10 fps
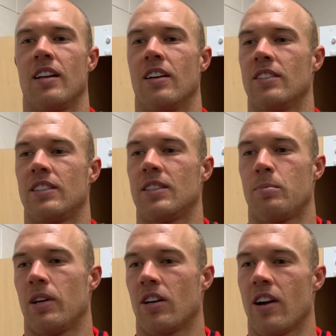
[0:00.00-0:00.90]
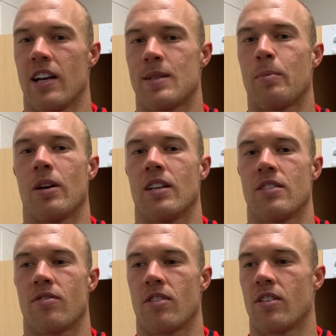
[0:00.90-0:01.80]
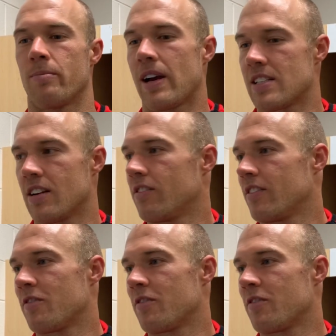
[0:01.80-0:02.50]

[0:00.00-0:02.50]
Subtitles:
It's just been a great experience for myself and